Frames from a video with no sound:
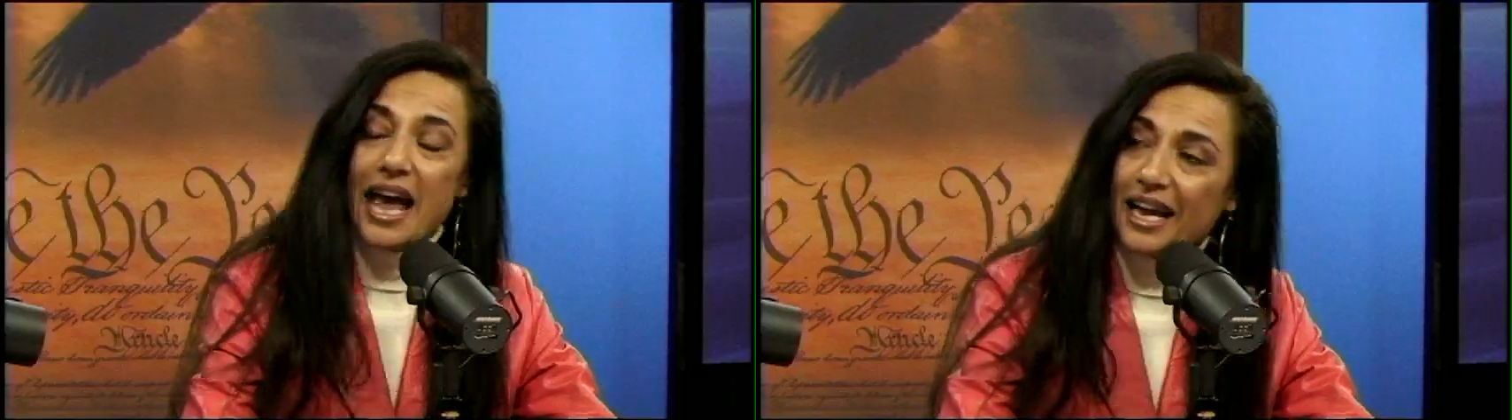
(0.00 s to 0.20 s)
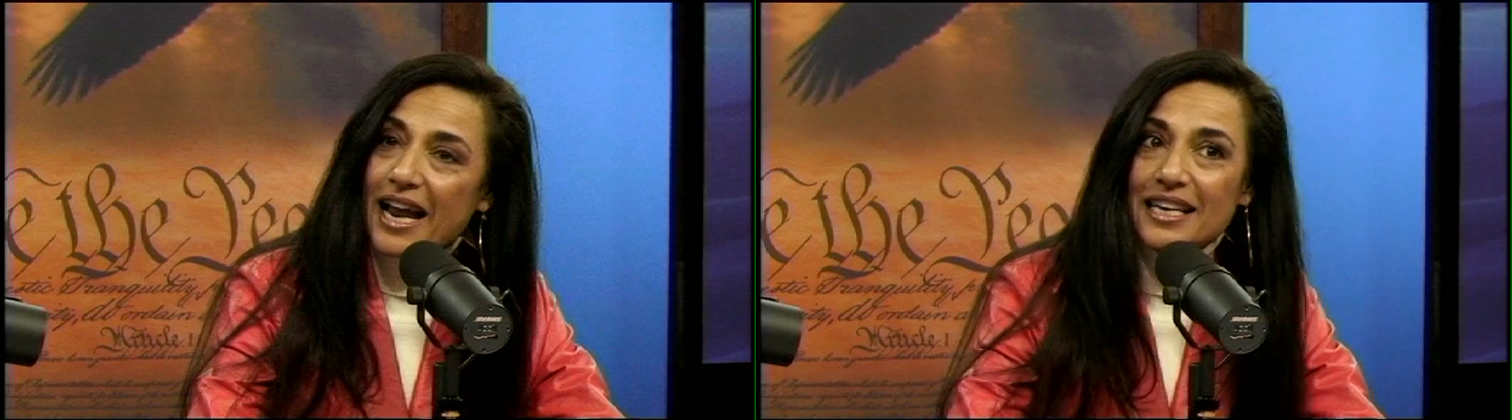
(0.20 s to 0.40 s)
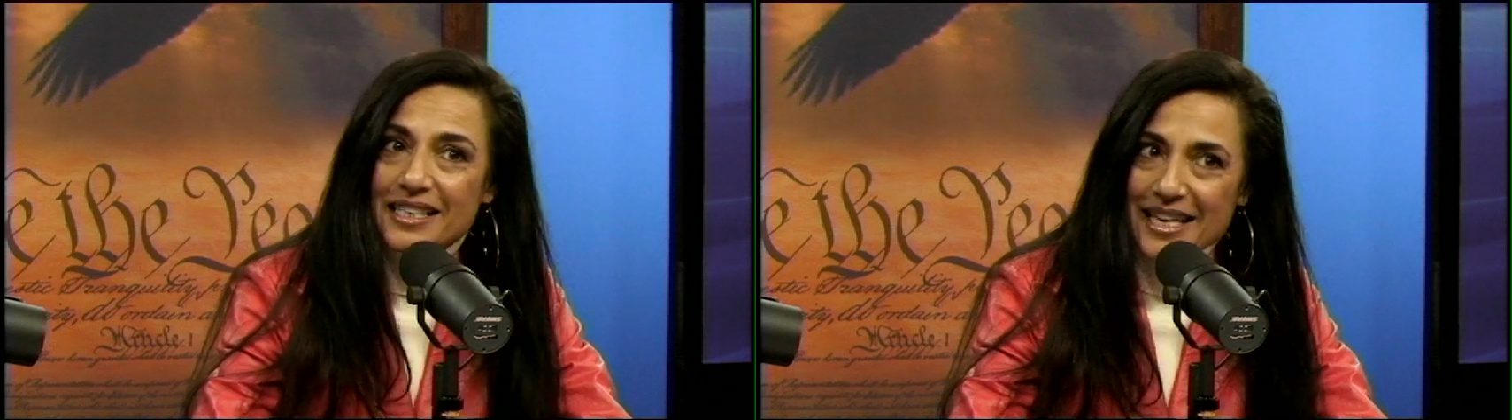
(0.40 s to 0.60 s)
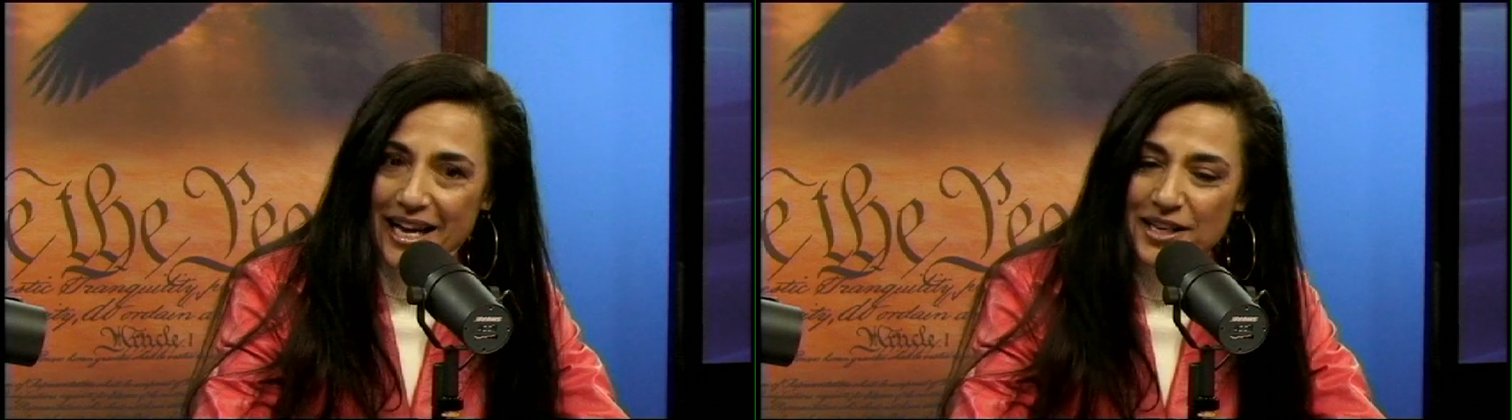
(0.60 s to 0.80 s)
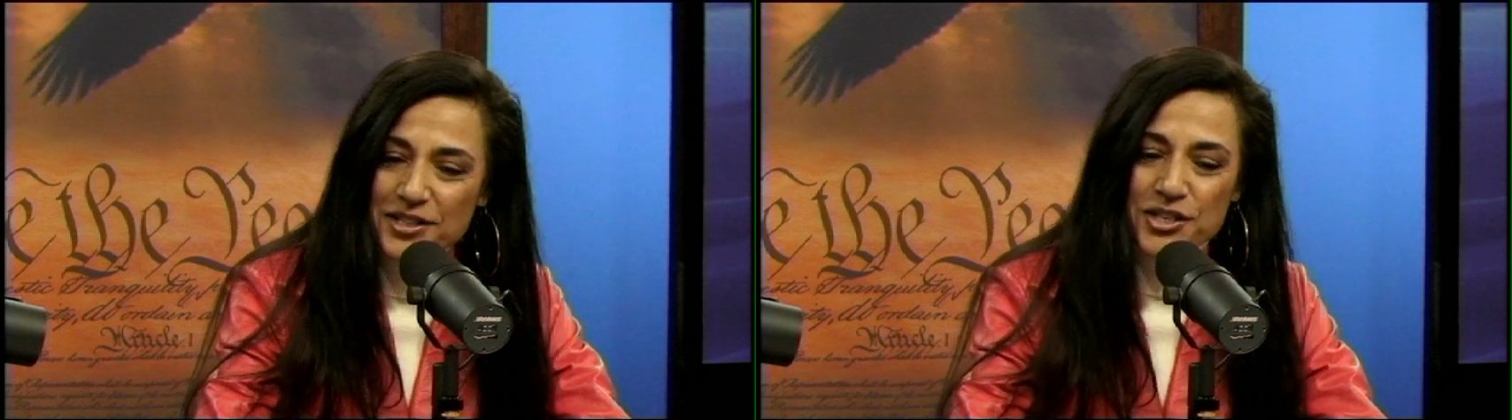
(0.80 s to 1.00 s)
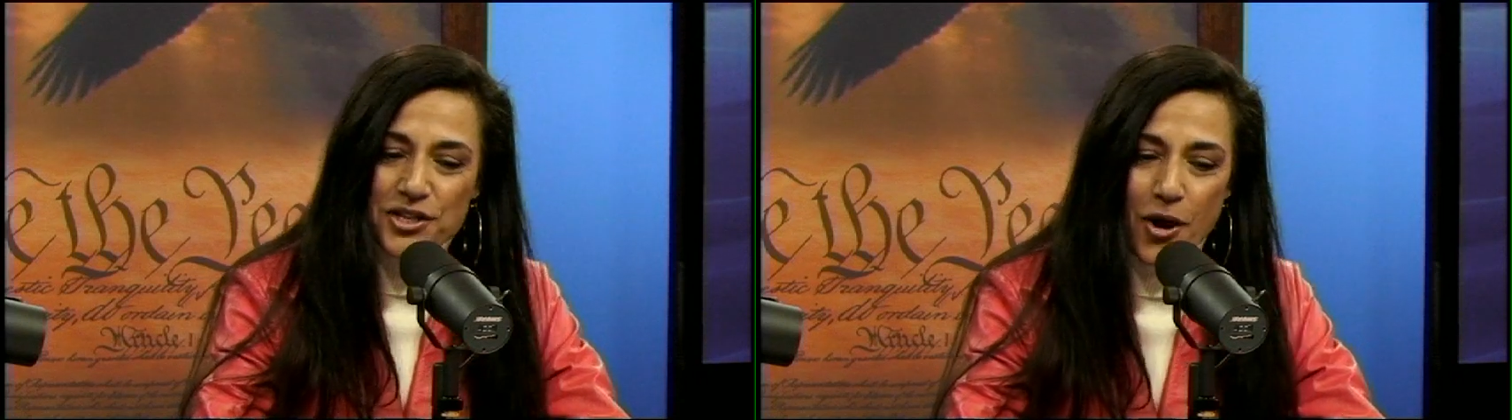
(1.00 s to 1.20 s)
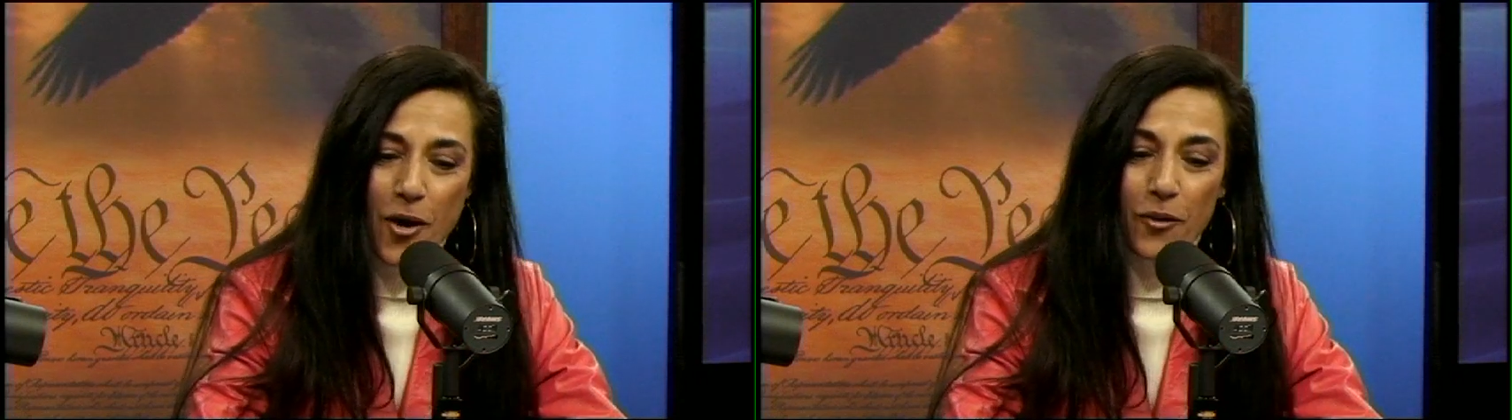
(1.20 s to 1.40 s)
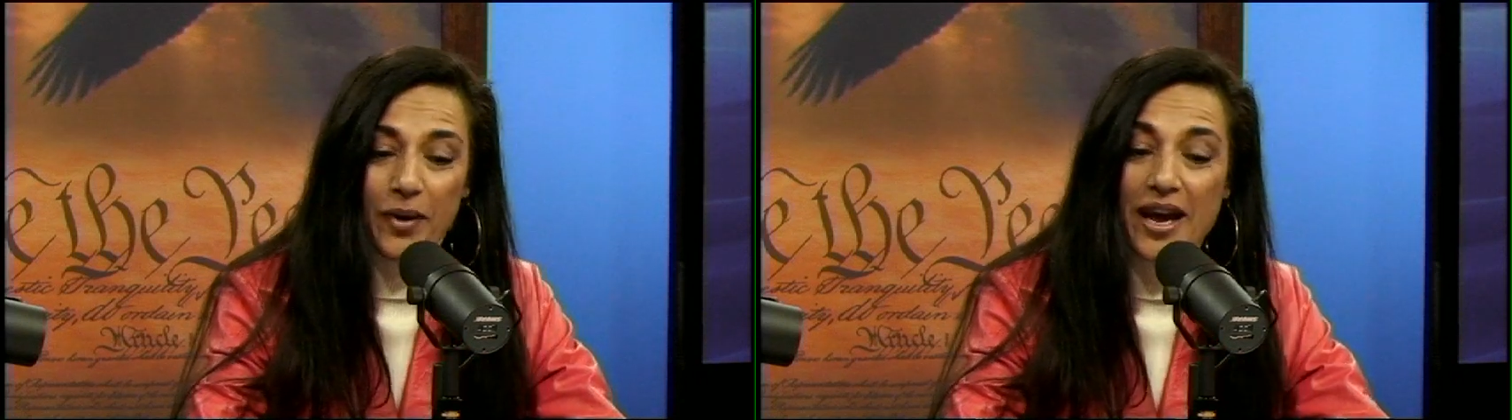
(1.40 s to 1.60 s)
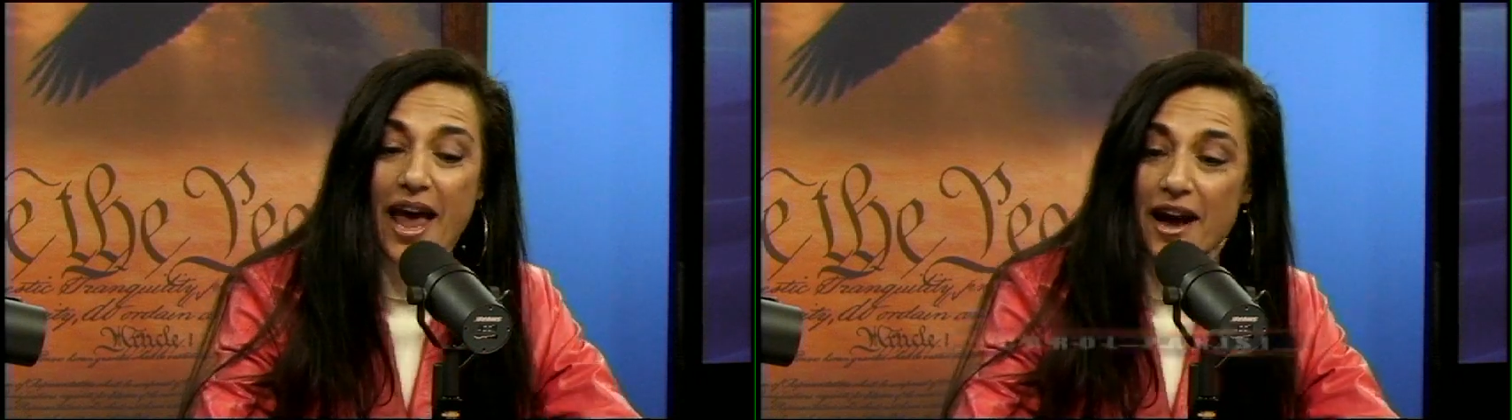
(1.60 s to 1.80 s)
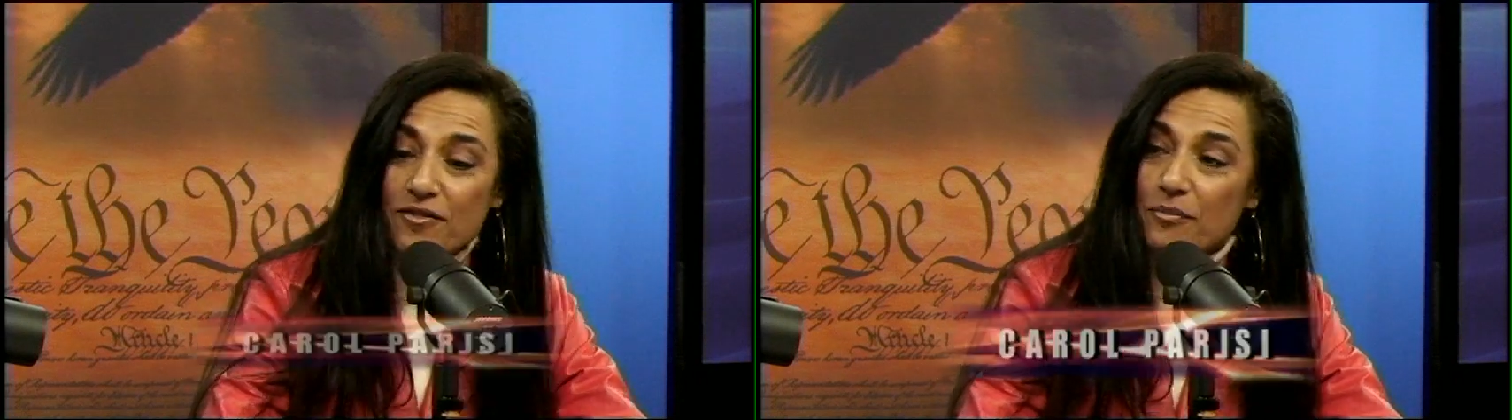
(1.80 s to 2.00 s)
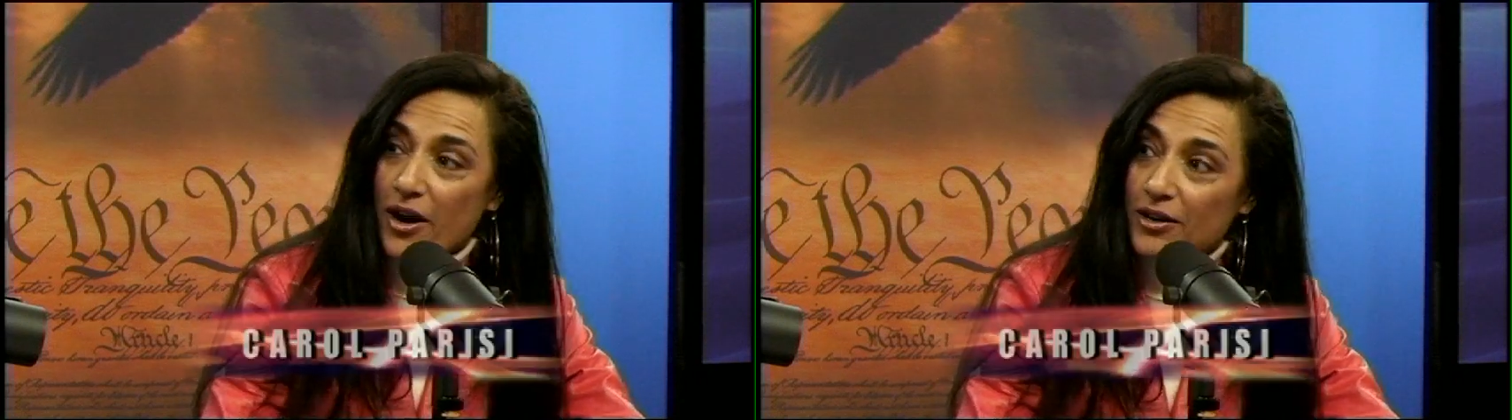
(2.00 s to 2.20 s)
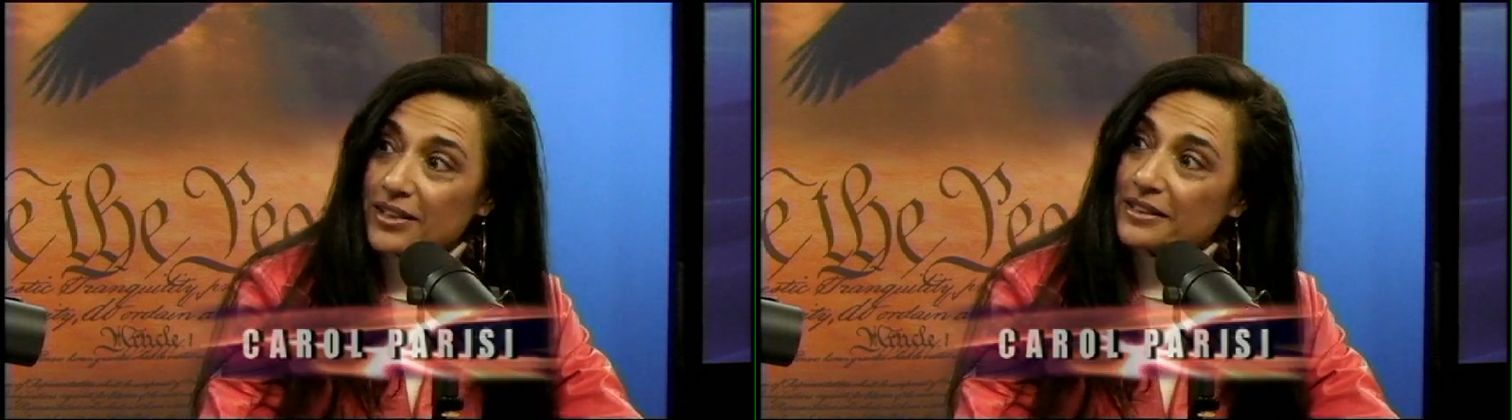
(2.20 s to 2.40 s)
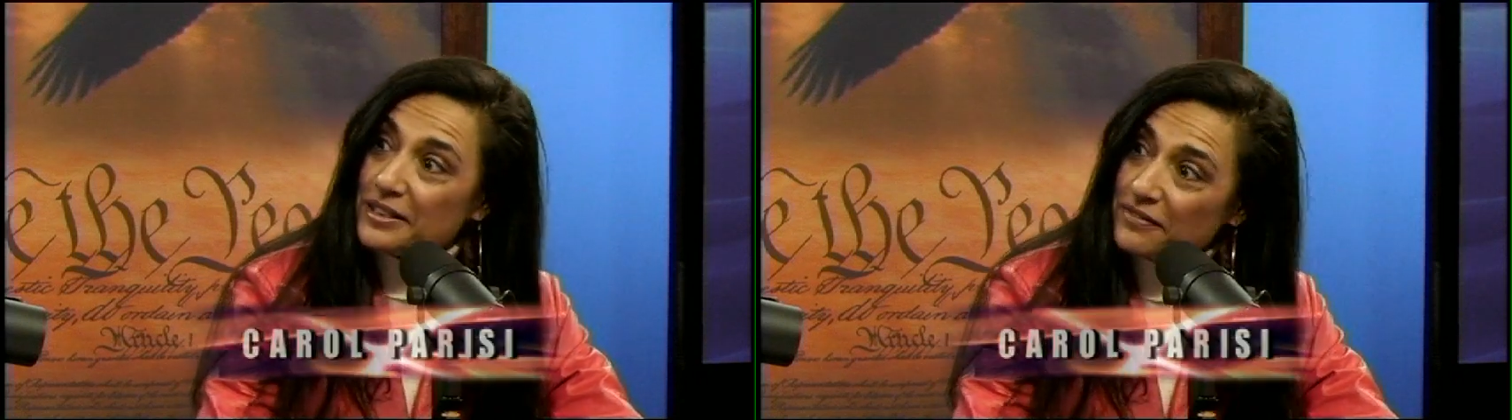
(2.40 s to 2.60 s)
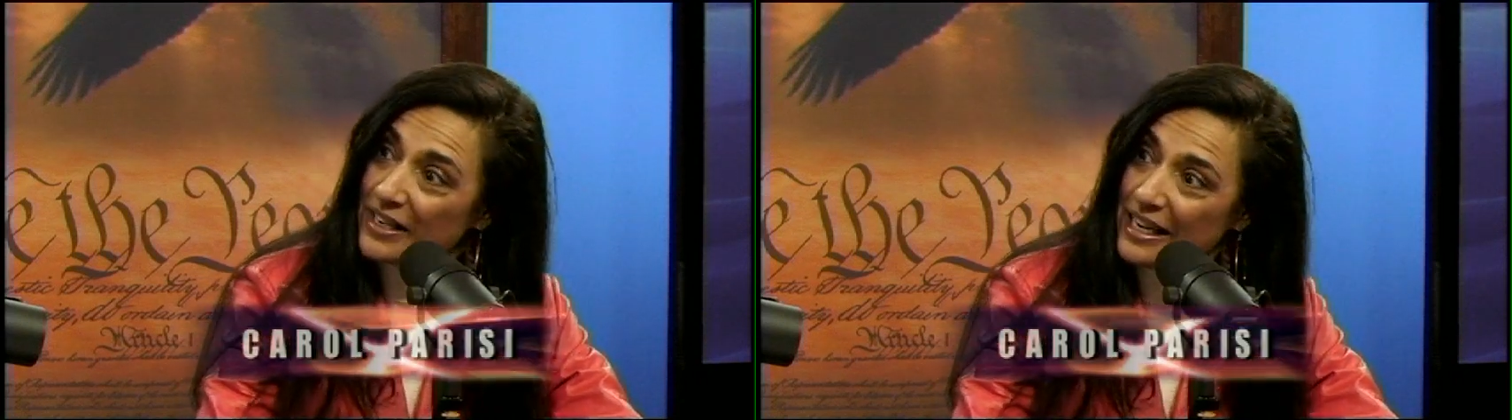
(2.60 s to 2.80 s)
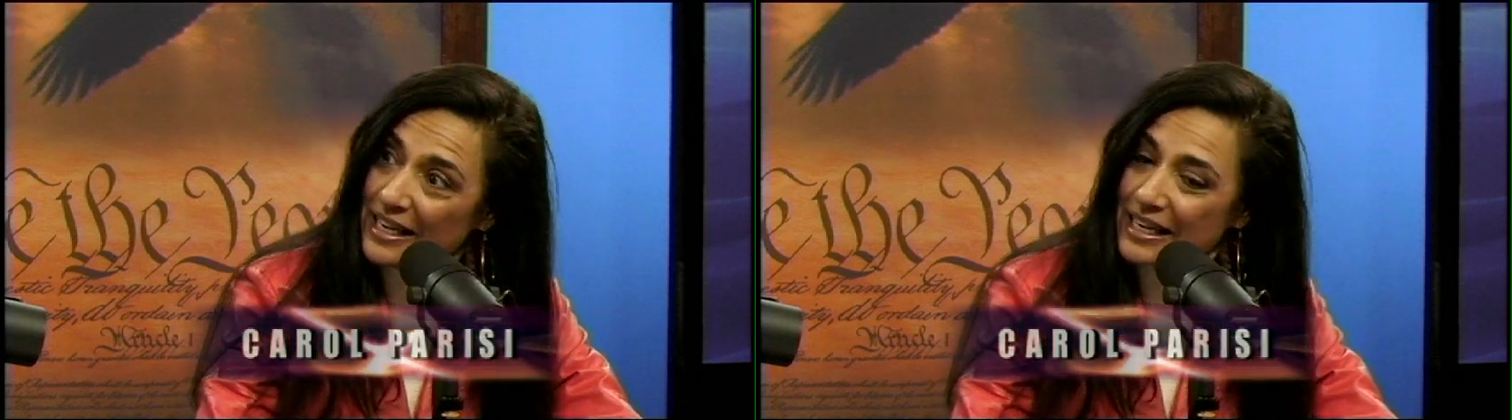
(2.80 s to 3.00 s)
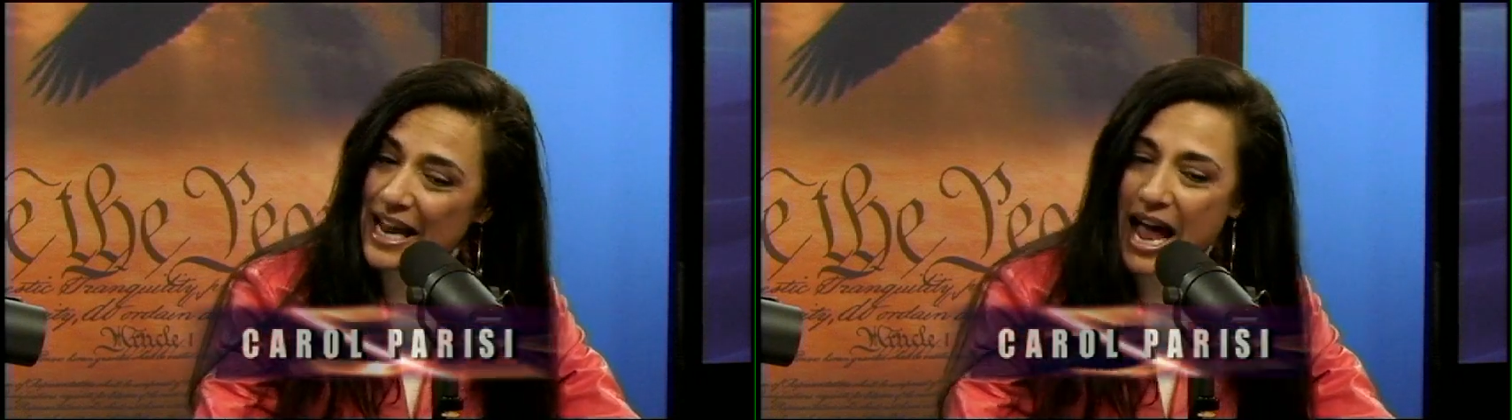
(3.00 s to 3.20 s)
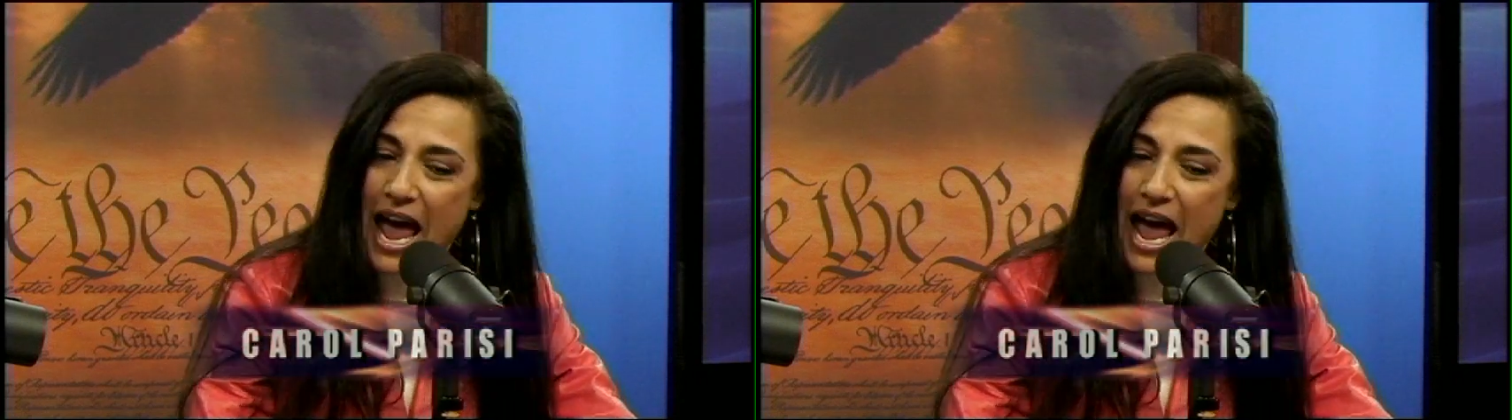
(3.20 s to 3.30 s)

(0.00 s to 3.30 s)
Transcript: And on today's show, we have Mark Levine.